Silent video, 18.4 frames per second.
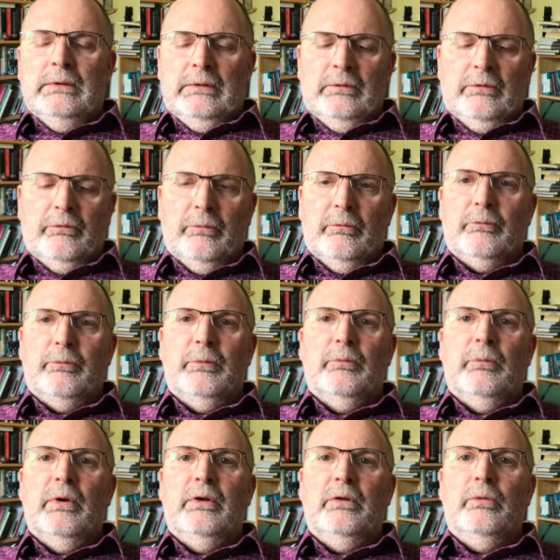They're supposed to be
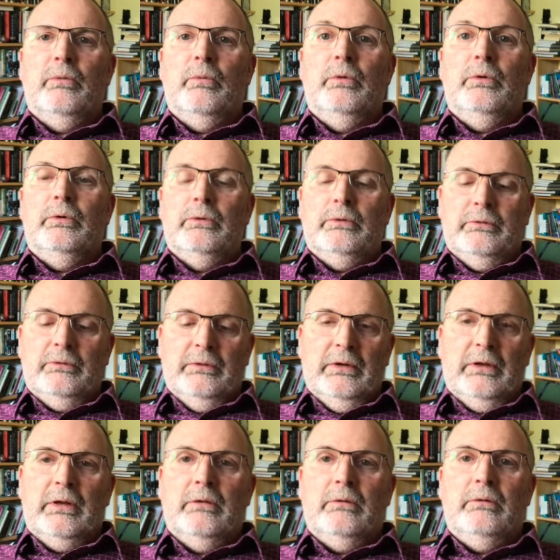running the world, and
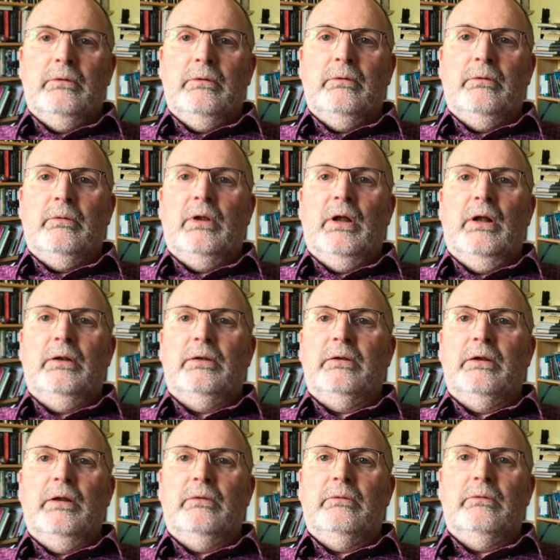they can, you can't
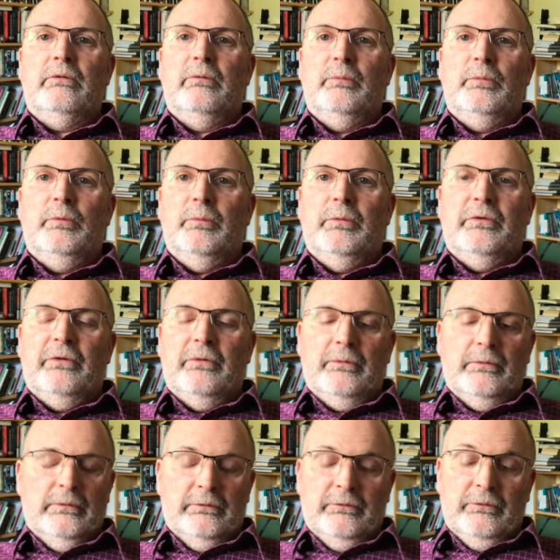get simple materials.